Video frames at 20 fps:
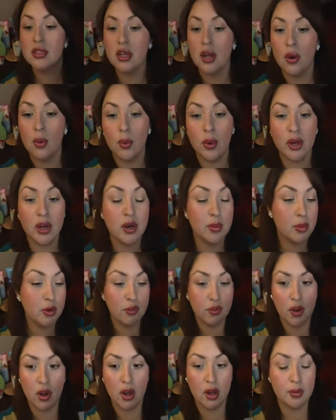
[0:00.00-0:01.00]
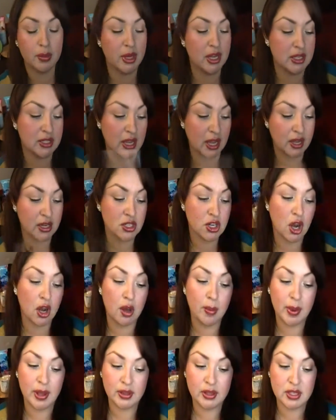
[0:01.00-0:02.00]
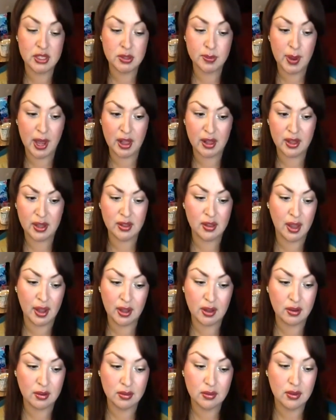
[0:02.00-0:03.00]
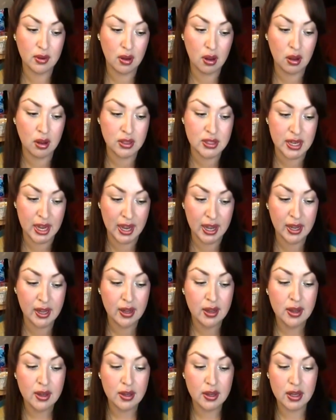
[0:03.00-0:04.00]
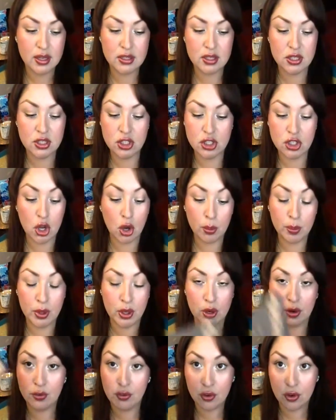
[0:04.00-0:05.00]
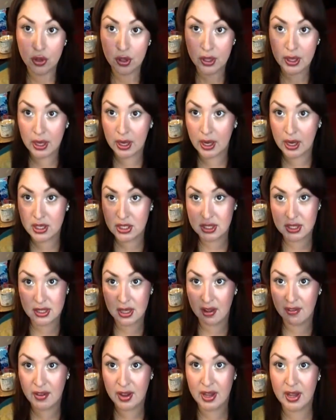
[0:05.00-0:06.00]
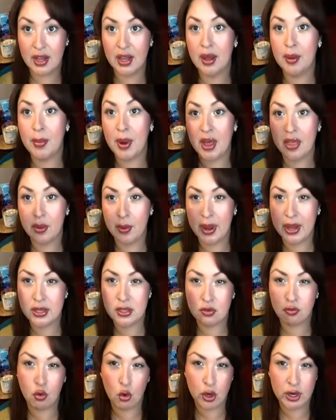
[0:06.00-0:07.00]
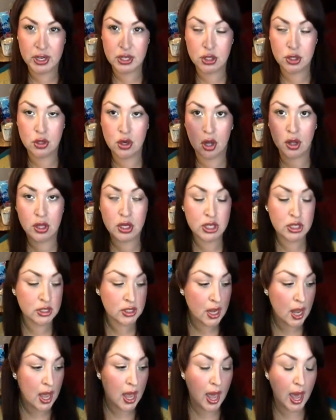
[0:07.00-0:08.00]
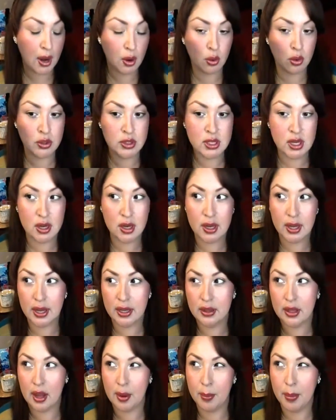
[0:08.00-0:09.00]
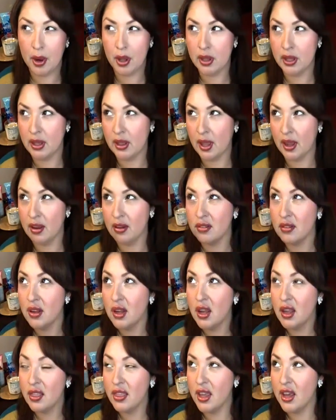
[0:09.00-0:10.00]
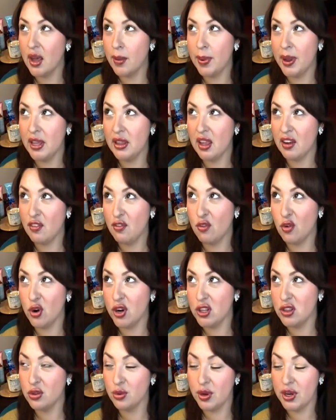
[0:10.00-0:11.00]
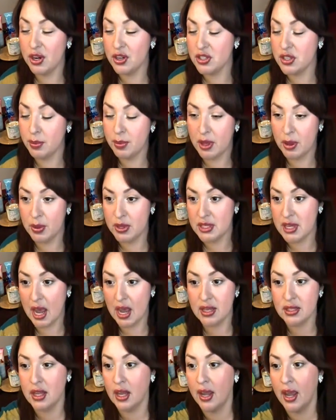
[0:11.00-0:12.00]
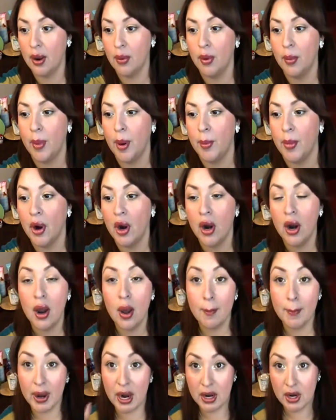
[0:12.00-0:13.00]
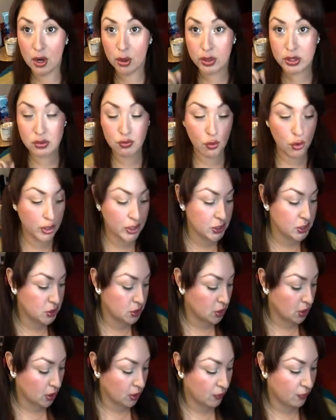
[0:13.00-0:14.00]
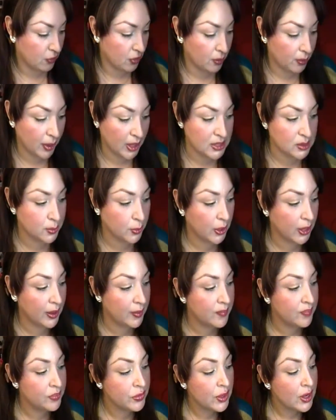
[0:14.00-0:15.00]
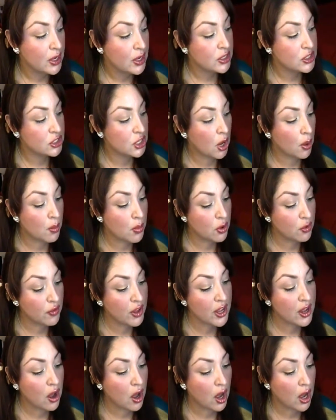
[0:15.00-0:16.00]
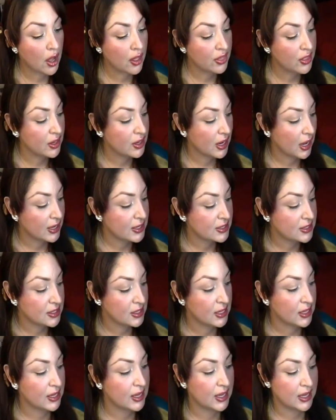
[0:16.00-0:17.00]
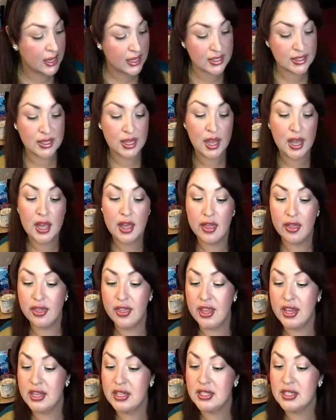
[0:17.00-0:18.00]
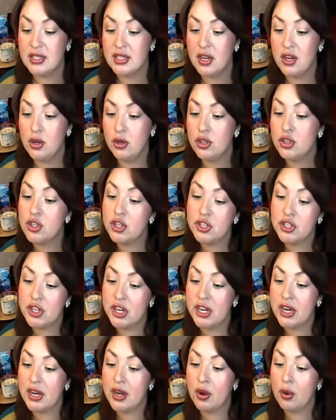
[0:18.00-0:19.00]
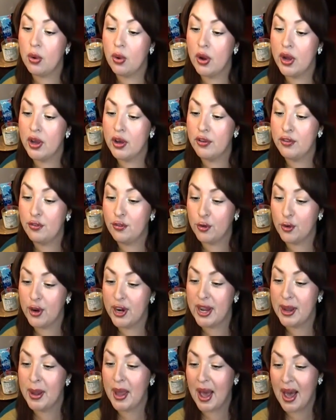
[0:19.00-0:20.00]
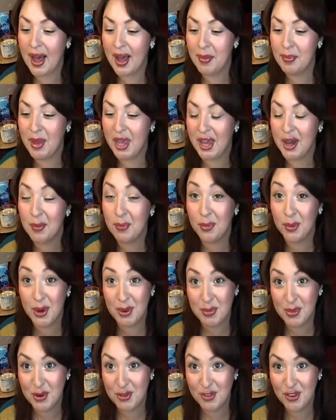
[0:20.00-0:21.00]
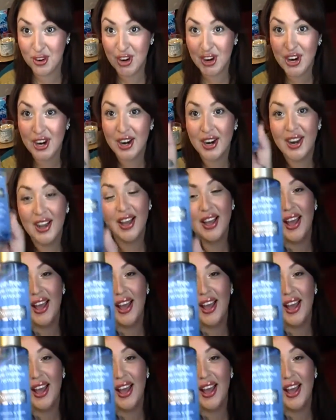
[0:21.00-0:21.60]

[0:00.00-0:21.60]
So we're going to move on because I can talk about this palette like all day because it's so beautiful and I just love it. And by the way, it's $42 at Ulta and like probably like, I think I paid like 43 or something with tax, I can't remember. But I know it's $42 for the price point. So moving on, the next thing is this Neutrogena oil-free eye makeup remover.